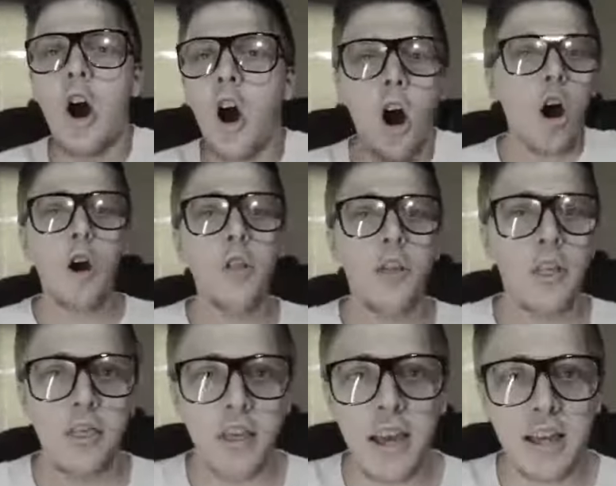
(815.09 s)
all the
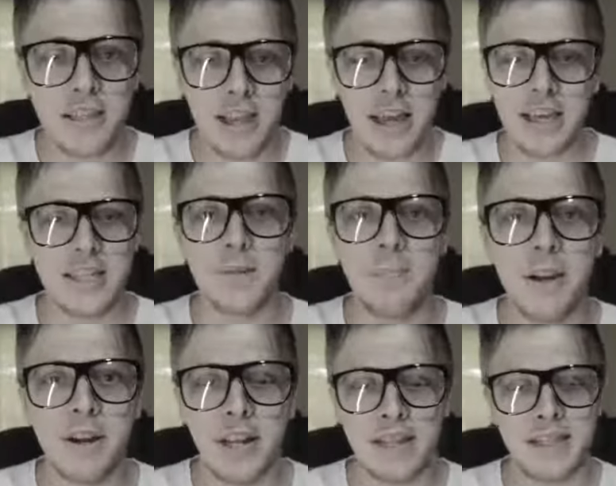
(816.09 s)
things I
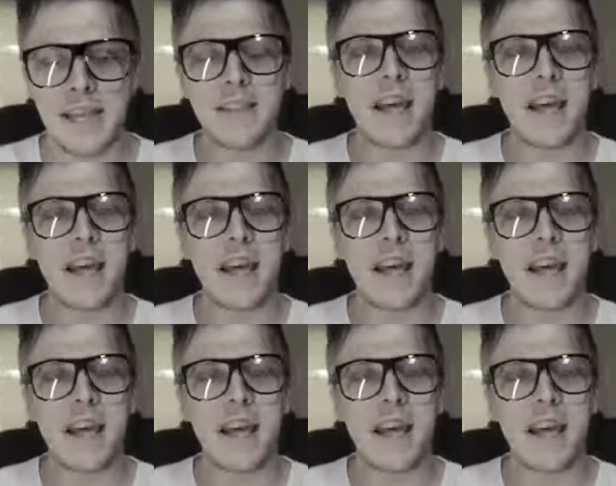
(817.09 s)
experienced in